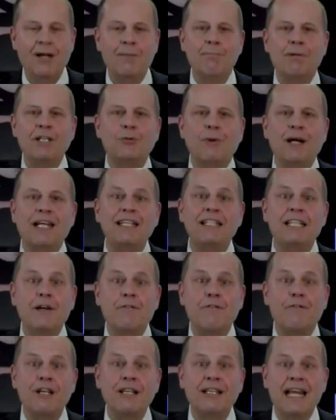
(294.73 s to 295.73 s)
between
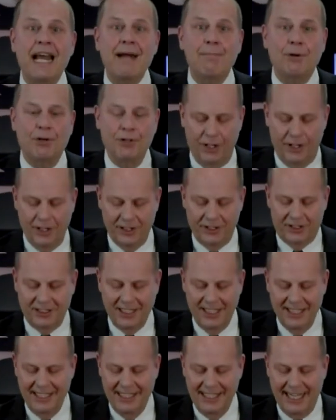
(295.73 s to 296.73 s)
different neighborhoods
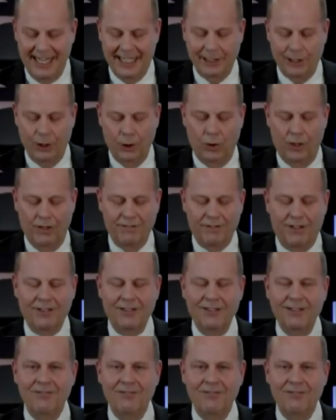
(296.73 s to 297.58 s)
in Louisville.